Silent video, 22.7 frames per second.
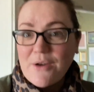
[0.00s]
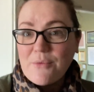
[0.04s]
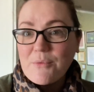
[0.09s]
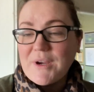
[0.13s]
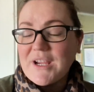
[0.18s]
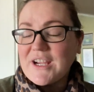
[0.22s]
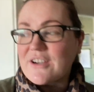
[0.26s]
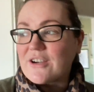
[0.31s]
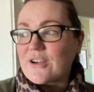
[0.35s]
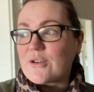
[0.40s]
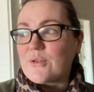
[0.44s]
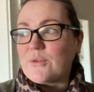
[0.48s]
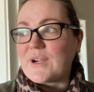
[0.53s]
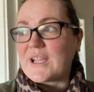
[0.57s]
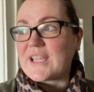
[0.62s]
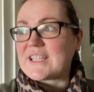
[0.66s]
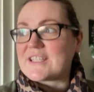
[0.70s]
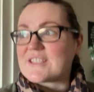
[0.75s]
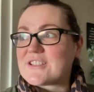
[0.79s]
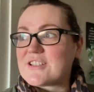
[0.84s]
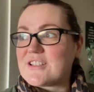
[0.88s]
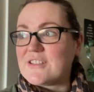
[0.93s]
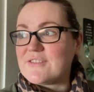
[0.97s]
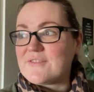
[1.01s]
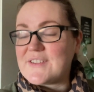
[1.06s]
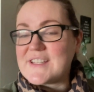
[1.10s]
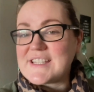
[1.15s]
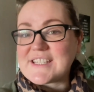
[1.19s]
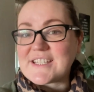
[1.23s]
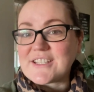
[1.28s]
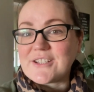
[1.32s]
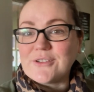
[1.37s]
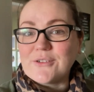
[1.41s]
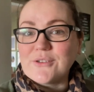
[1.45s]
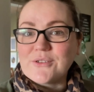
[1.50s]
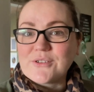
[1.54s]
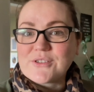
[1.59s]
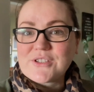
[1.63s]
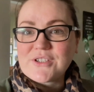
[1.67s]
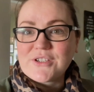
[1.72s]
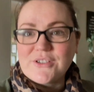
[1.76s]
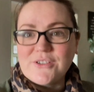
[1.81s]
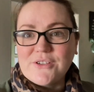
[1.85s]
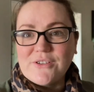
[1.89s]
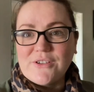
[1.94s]
we are going to the physio
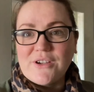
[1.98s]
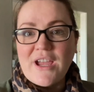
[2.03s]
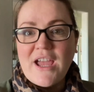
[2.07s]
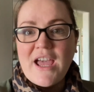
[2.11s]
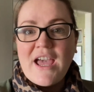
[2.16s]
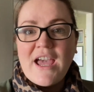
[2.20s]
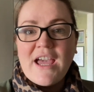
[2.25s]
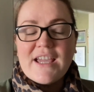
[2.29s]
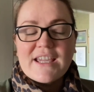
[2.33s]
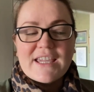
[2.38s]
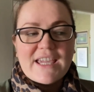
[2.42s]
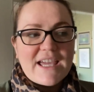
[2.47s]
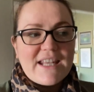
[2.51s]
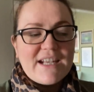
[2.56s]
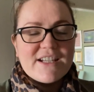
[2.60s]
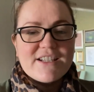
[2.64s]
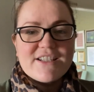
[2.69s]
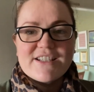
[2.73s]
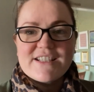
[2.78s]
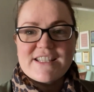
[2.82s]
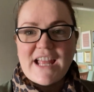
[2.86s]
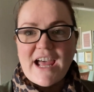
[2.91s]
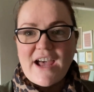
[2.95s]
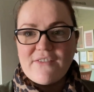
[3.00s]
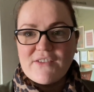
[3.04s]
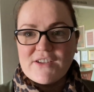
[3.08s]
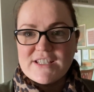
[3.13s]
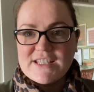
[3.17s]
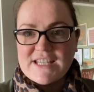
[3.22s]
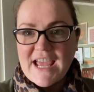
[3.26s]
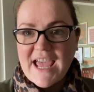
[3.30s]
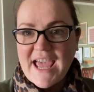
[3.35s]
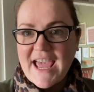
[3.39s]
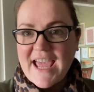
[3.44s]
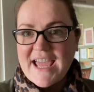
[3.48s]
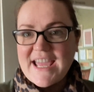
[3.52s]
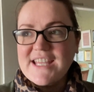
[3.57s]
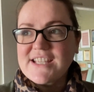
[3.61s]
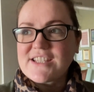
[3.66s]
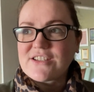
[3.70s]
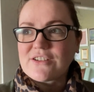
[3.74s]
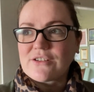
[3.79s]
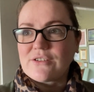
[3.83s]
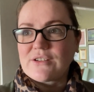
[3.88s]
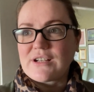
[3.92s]
to kind of just have a
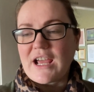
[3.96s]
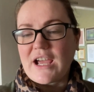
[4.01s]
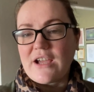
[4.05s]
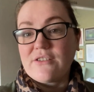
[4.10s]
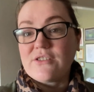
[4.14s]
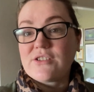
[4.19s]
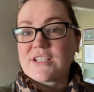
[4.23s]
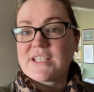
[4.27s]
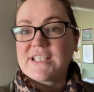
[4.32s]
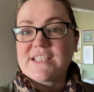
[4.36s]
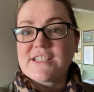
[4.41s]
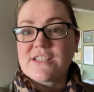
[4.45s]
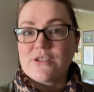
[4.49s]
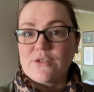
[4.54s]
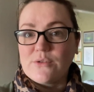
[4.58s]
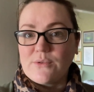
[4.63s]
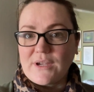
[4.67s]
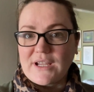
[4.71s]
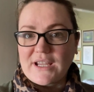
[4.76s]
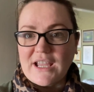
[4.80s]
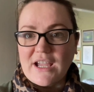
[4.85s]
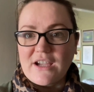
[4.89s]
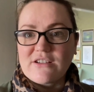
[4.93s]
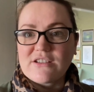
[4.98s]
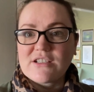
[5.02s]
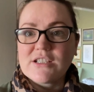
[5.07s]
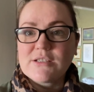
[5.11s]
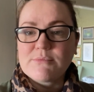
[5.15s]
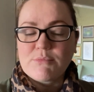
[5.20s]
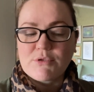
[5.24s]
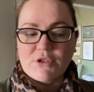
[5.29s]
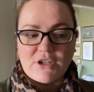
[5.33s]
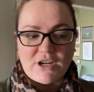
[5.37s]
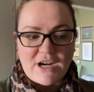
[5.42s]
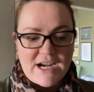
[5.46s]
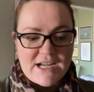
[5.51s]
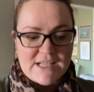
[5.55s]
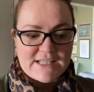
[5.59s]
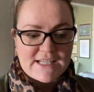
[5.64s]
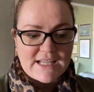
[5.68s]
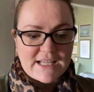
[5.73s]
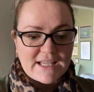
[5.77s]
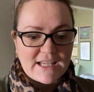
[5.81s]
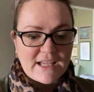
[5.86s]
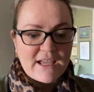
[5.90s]
test on how she's doing, how she's
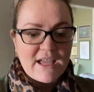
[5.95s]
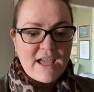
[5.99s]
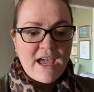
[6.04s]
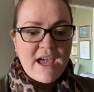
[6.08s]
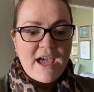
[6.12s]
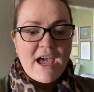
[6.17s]
progressing,